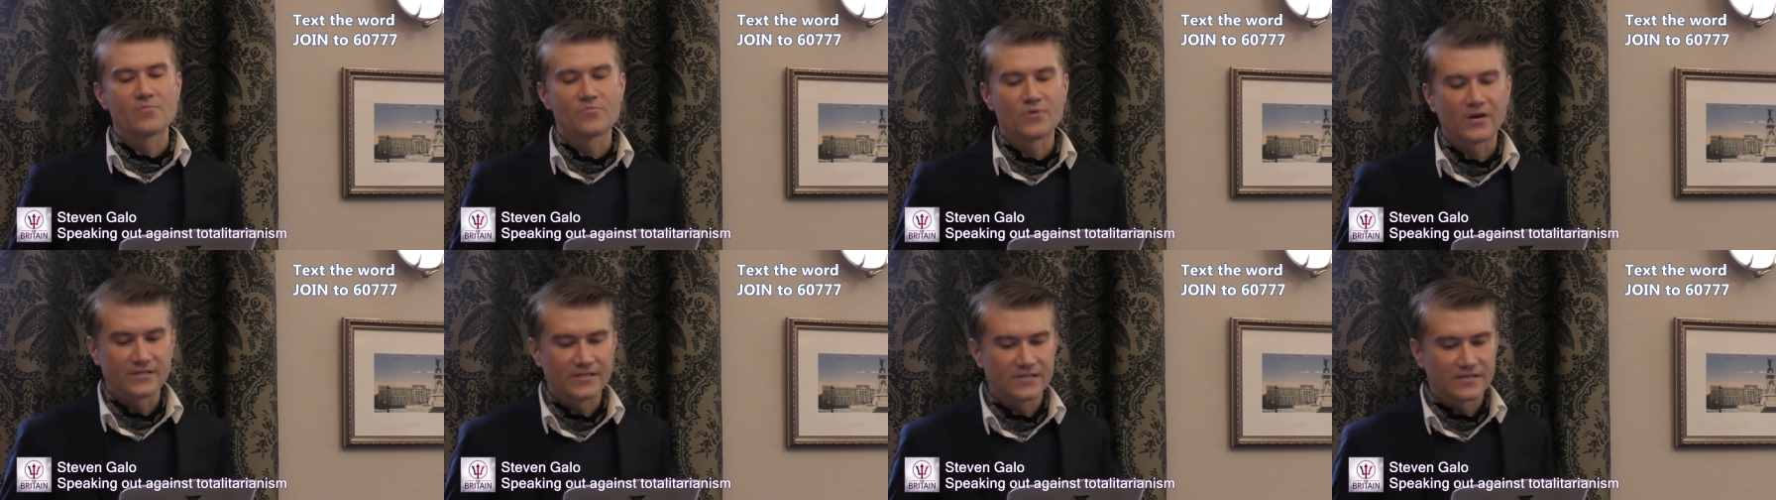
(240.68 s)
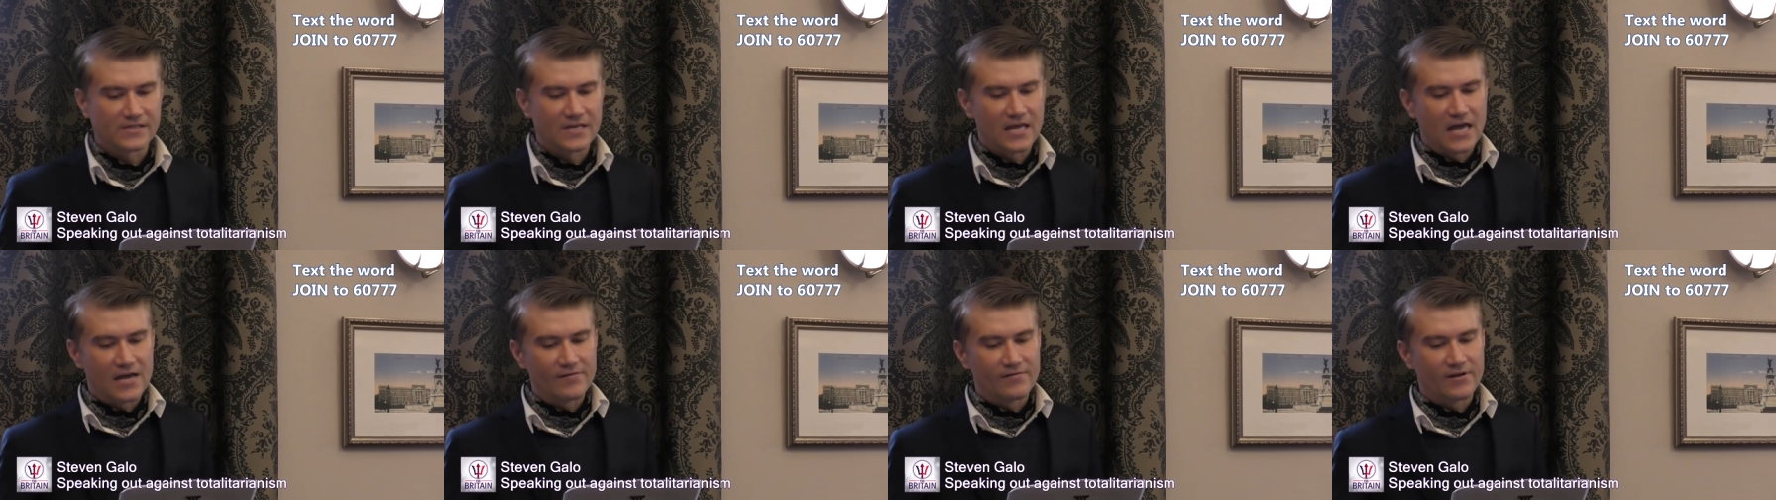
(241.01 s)
and
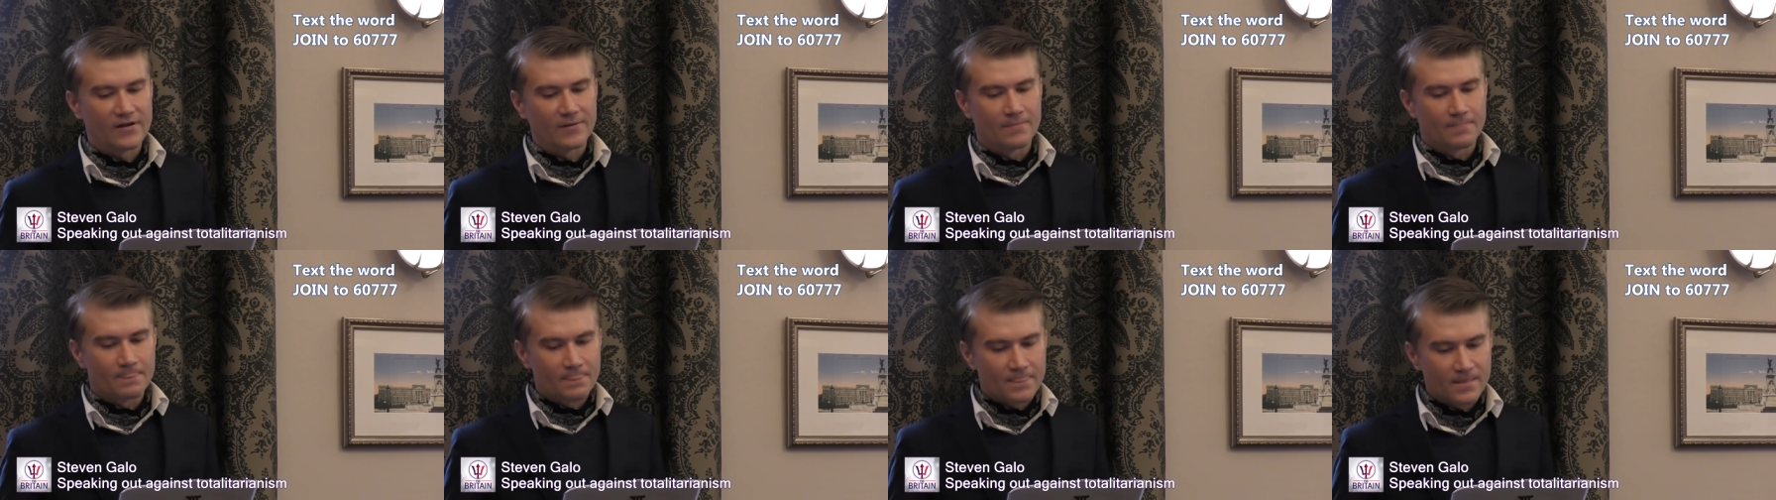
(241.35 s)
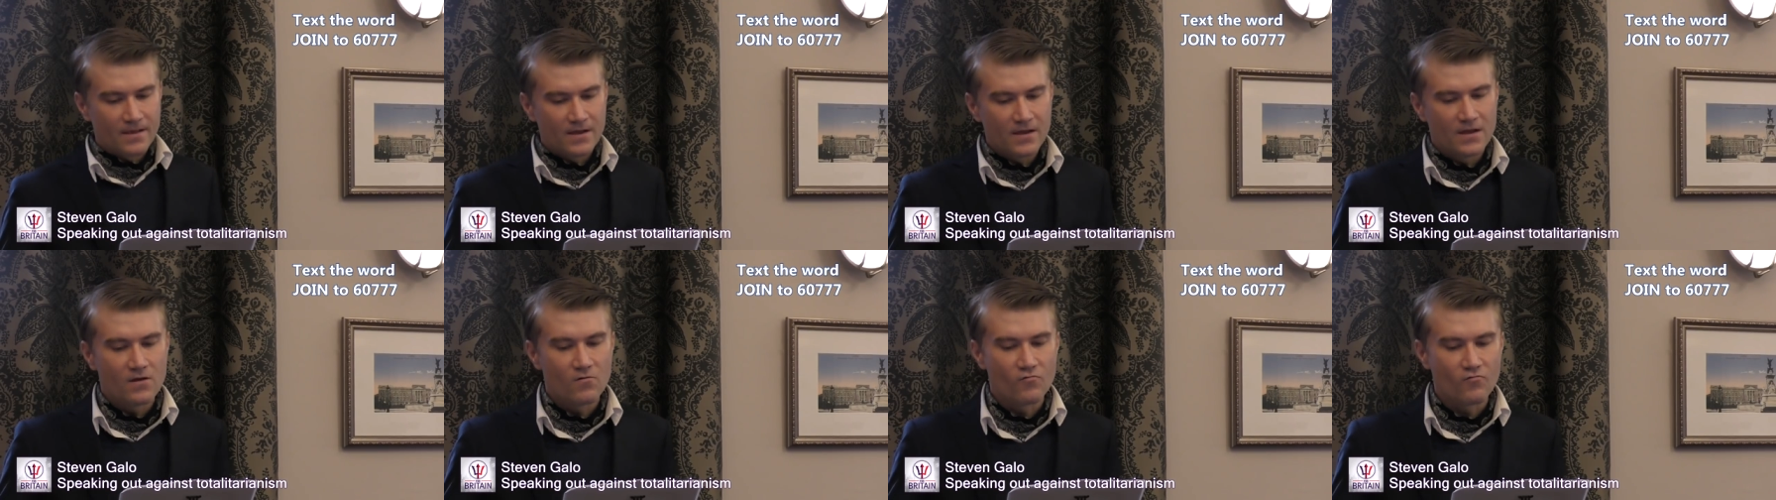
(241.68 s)
Bratislava
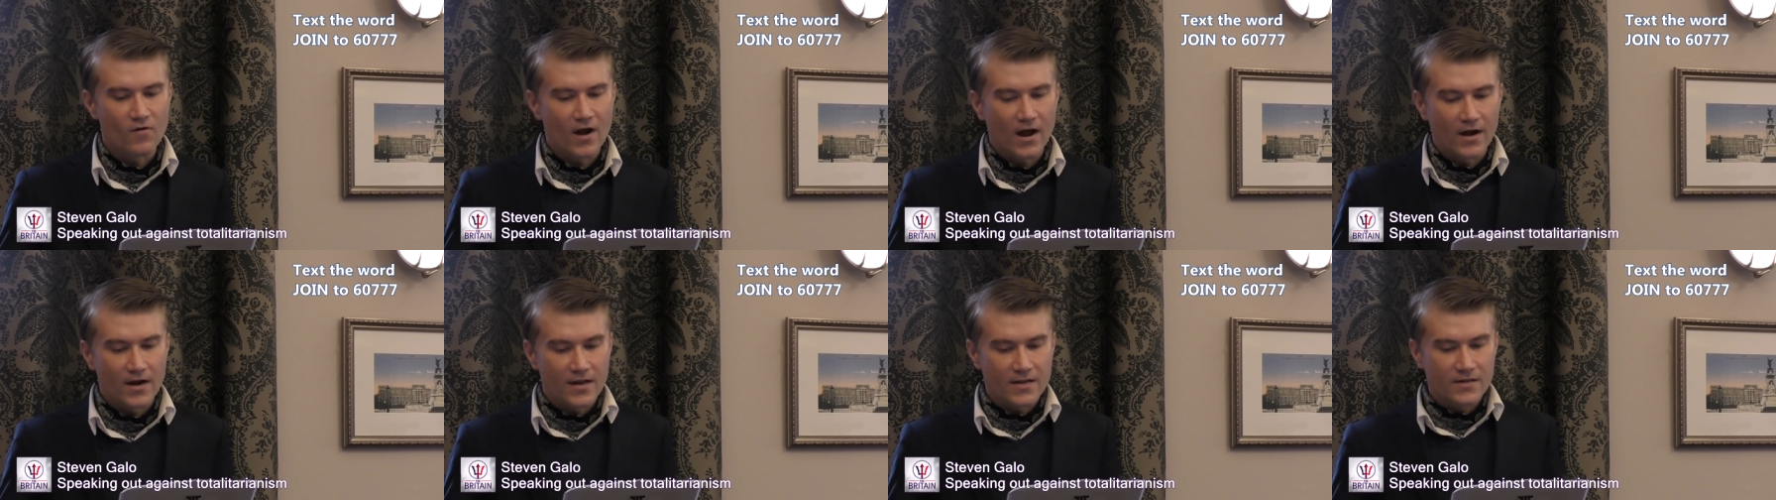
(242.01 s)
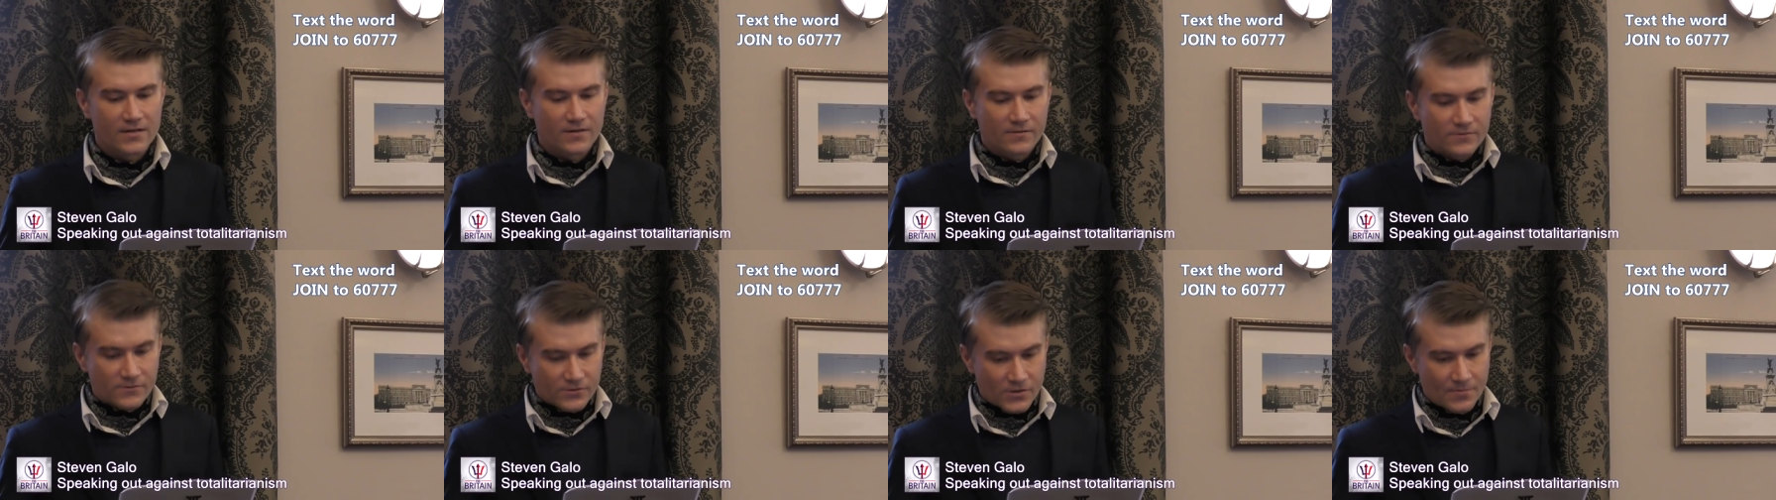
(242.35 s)

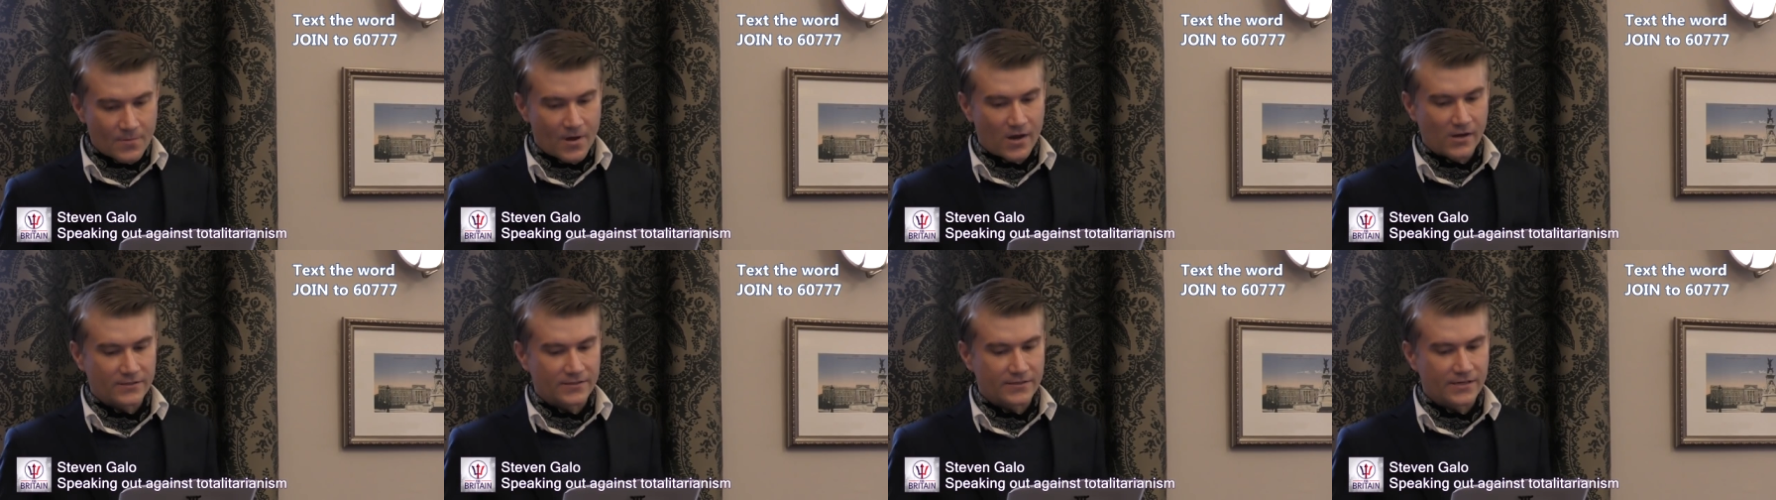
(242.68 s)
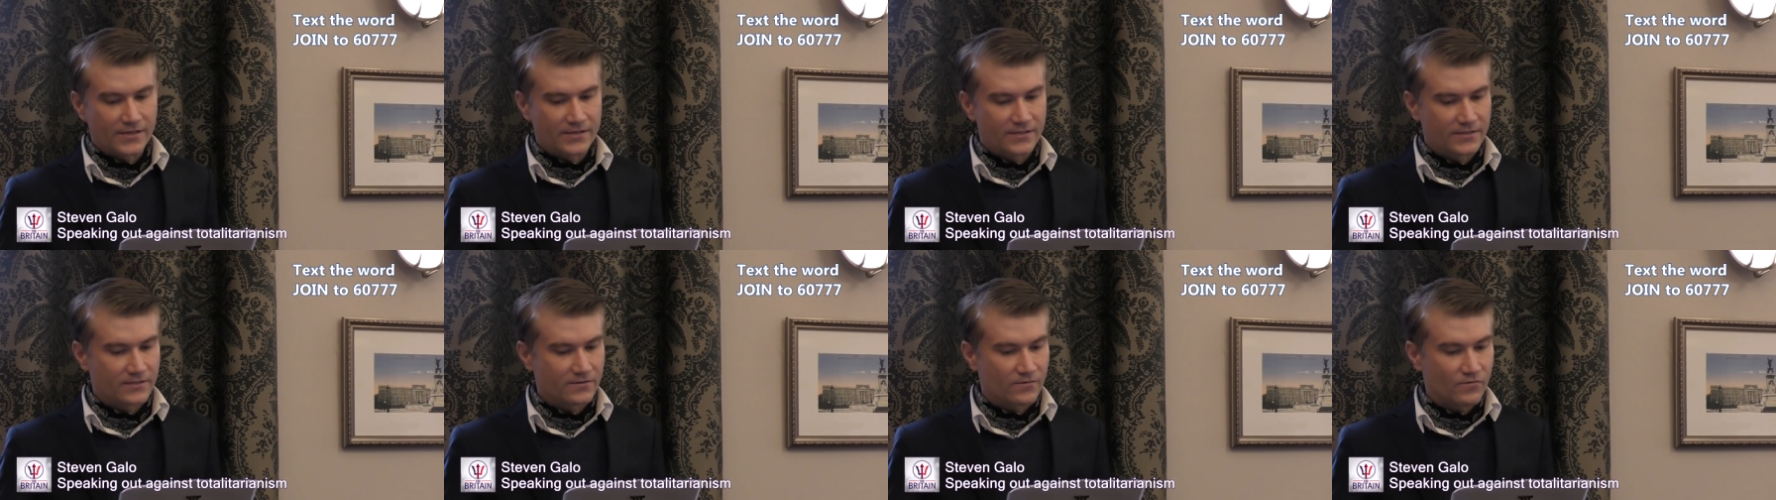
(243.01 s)
rallied the
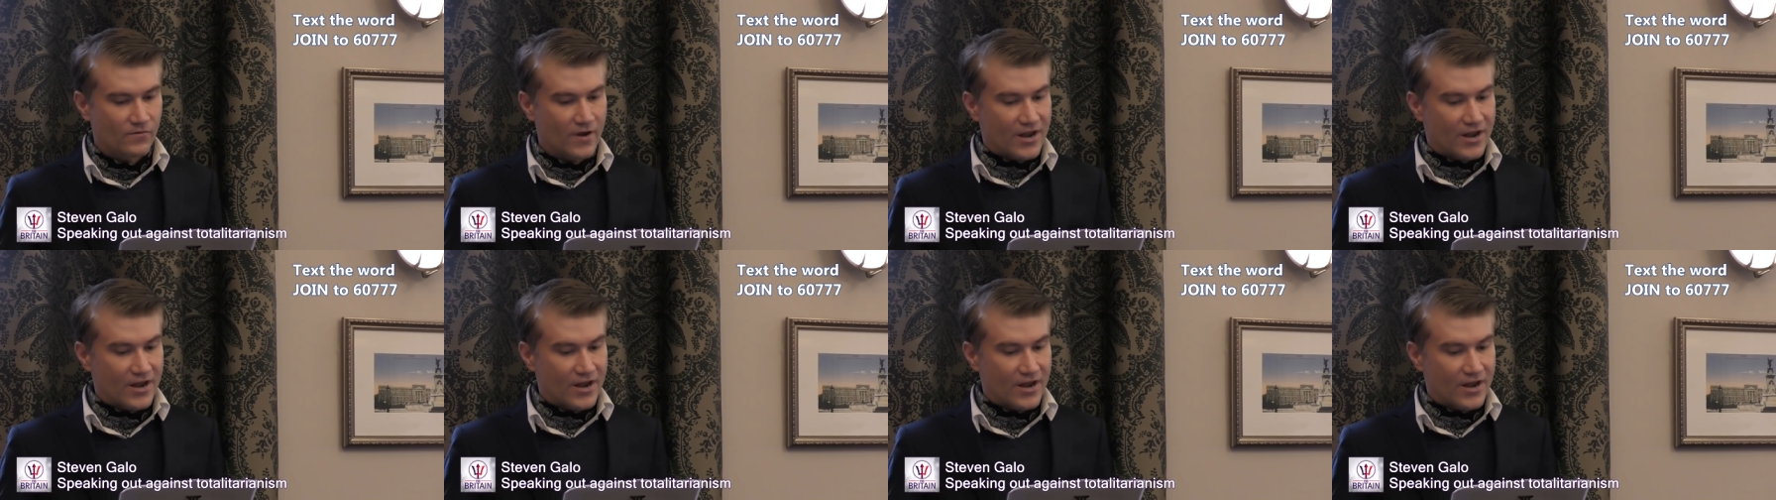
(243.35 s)
masses,